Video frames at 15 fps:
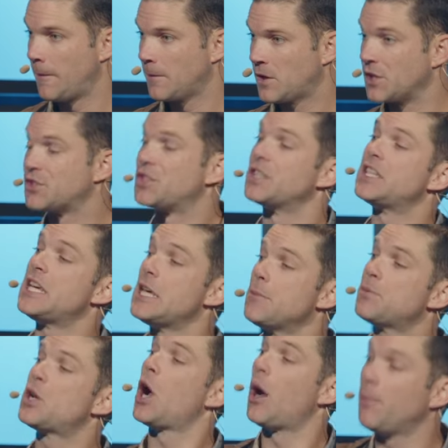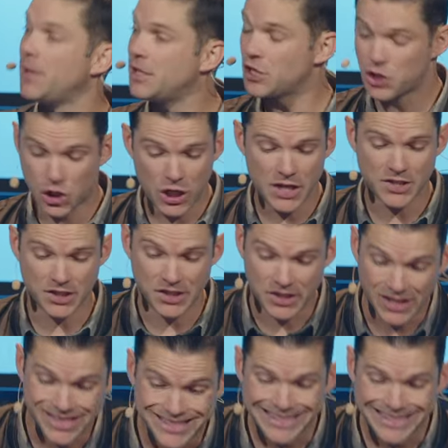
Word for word: Because to keep coming to Jesus is